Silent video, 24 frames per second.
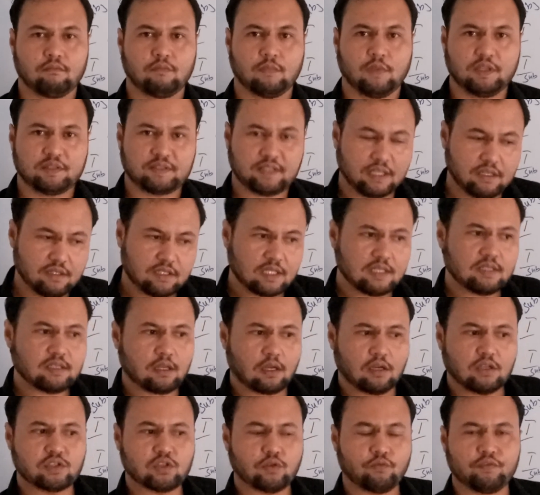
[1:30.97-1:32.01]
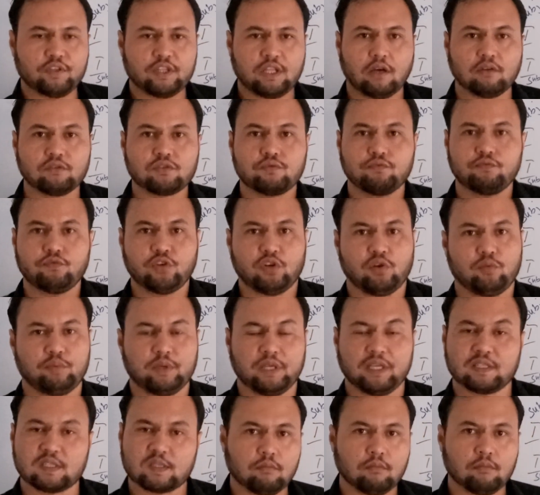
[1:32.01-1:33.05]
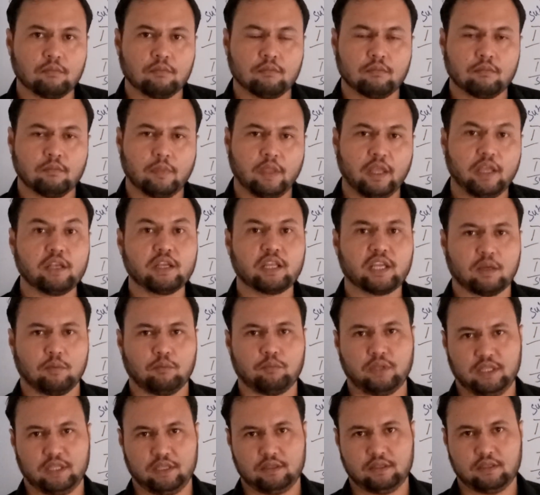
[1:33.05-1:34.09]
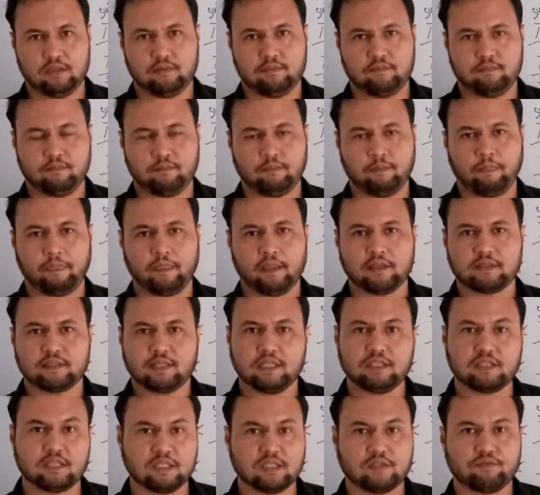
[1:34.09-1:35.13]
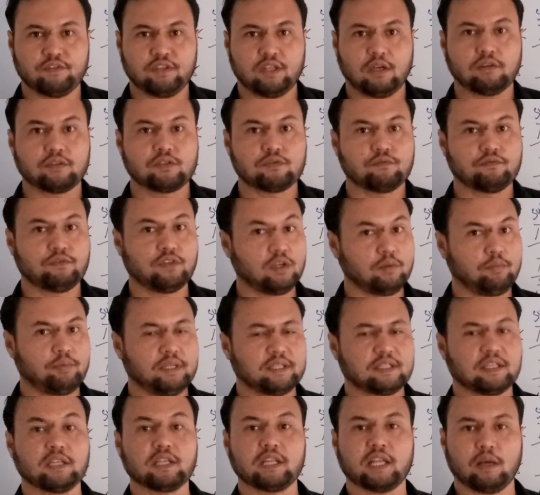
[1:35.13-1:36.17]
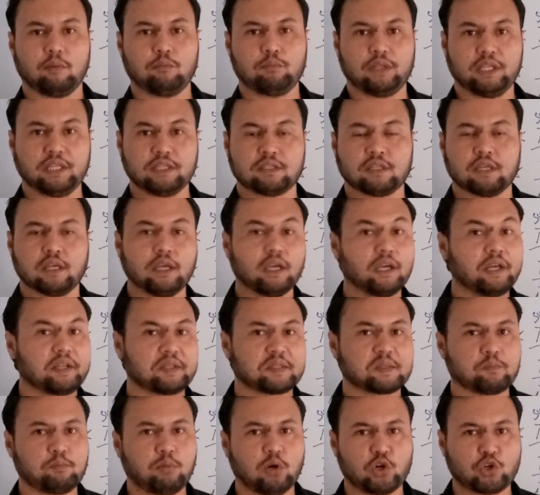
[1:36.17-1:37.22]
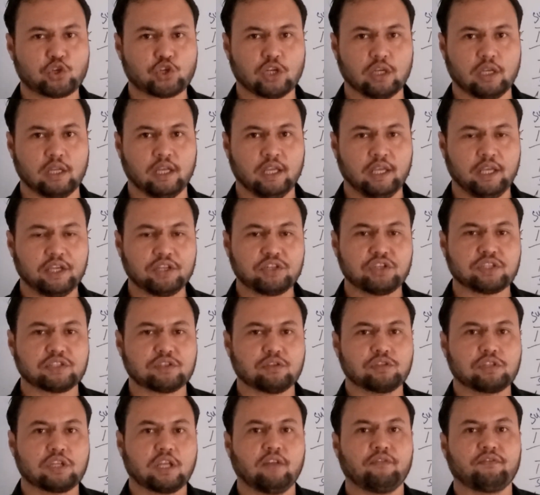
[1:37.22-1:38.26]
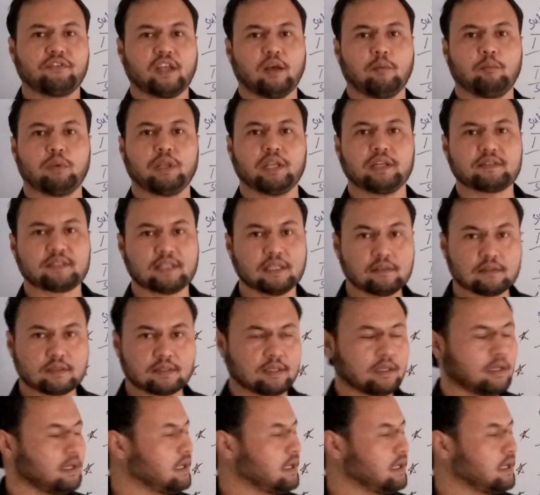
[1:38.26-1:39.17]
Sentence also without verb is incomplete. Sentence without verb is incomplete. It is partial. It does not give complete sense.